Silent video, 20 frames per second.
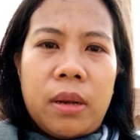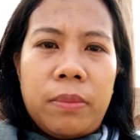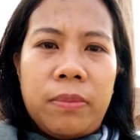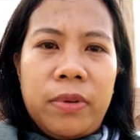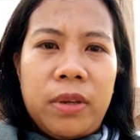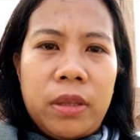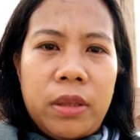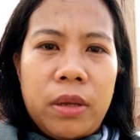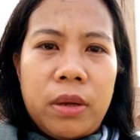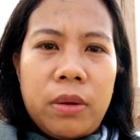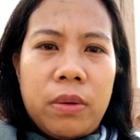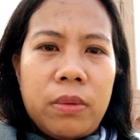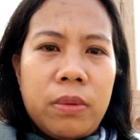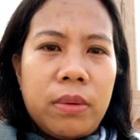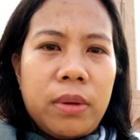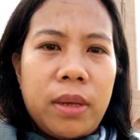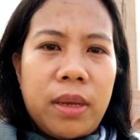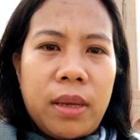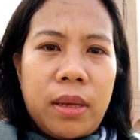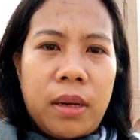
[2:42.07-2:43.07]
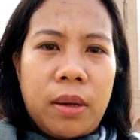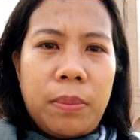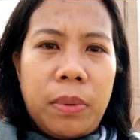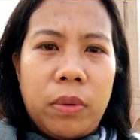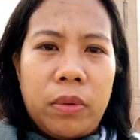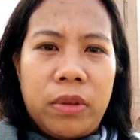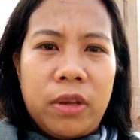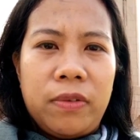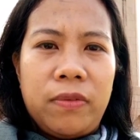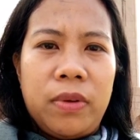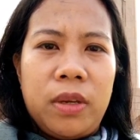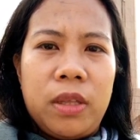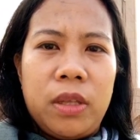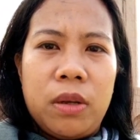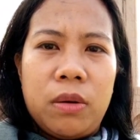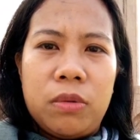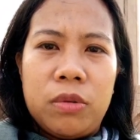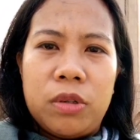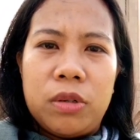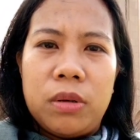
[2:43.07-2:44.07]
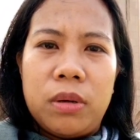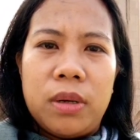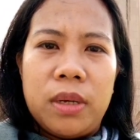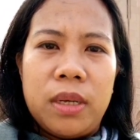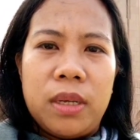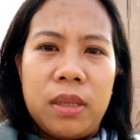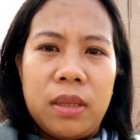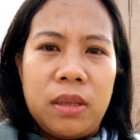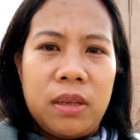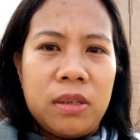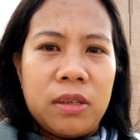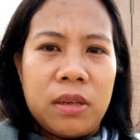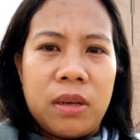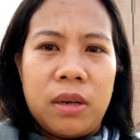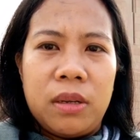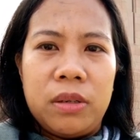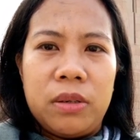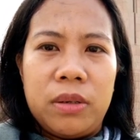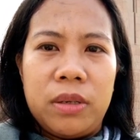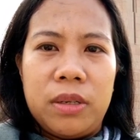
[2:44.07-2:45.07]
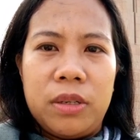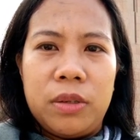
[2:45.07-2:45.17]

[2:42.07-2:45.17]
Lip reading: video and uploading videos in this country.